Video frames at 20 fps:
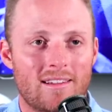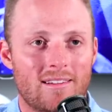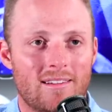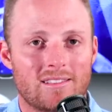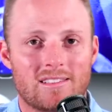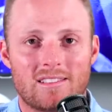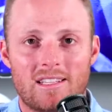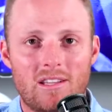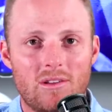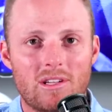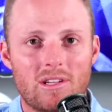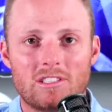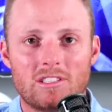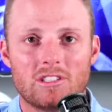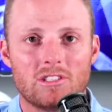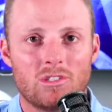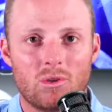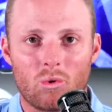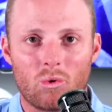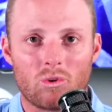Say you get
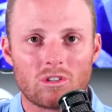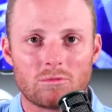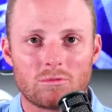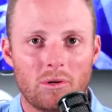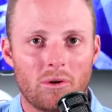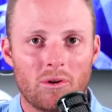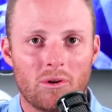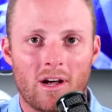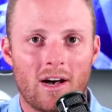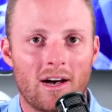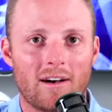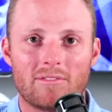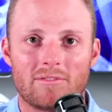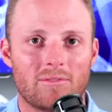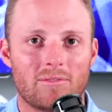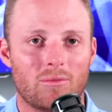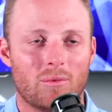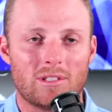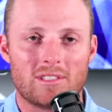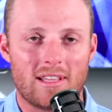your doors blown
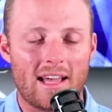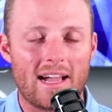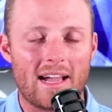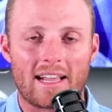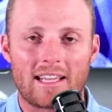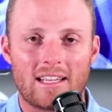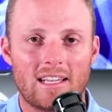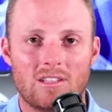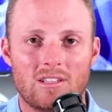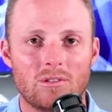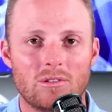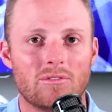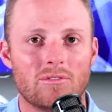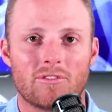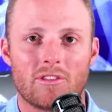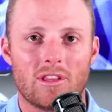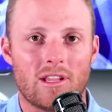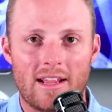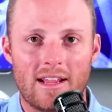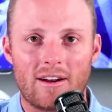off. What's that going to do
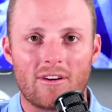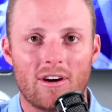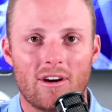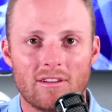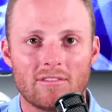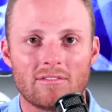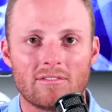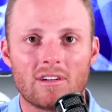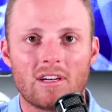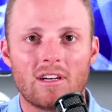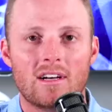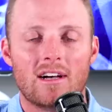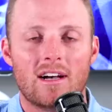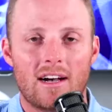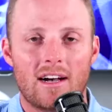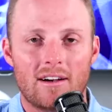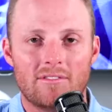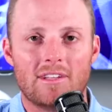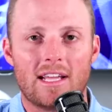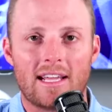for the narrative
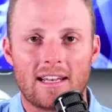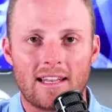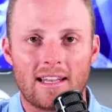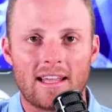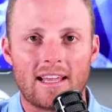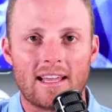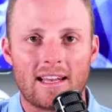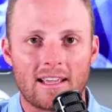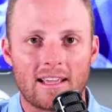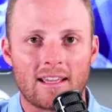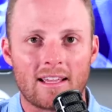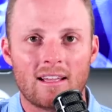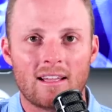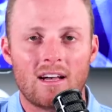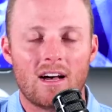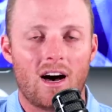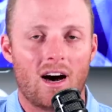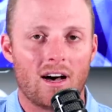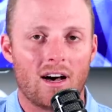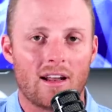of Dan Lanning
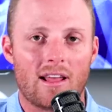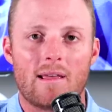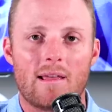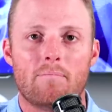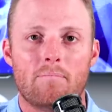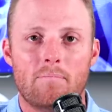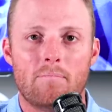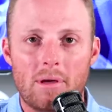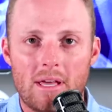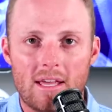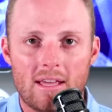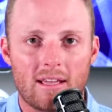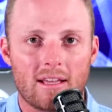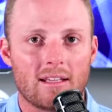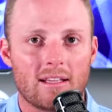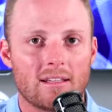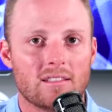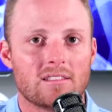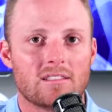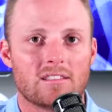on a
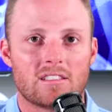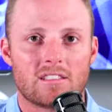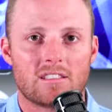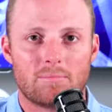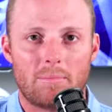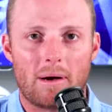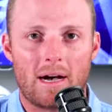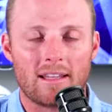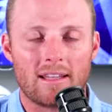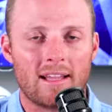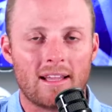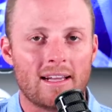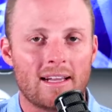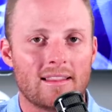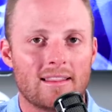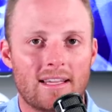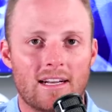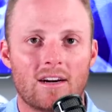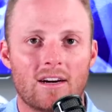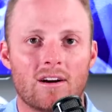big
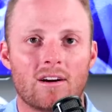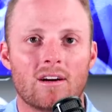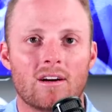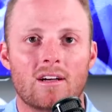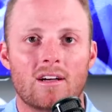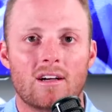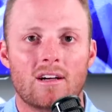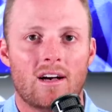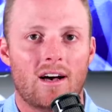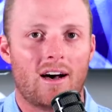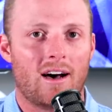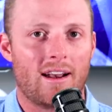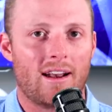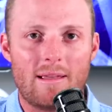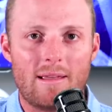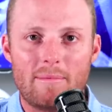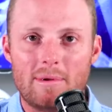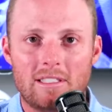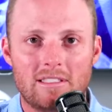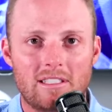spotlight there on
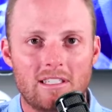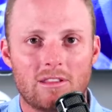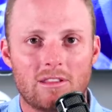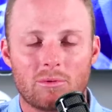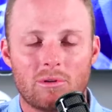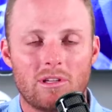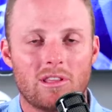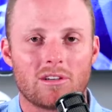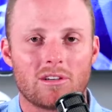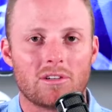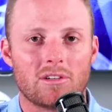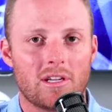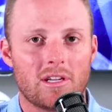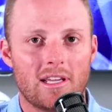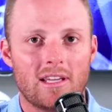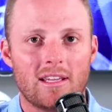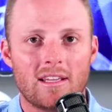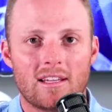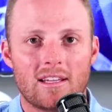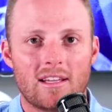ABC
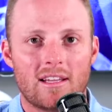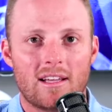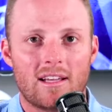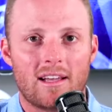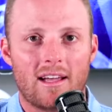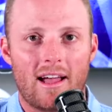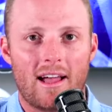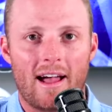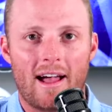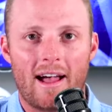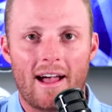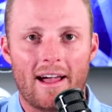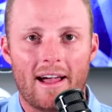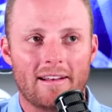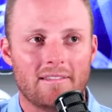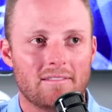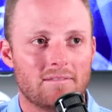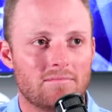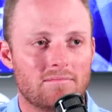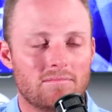330 at,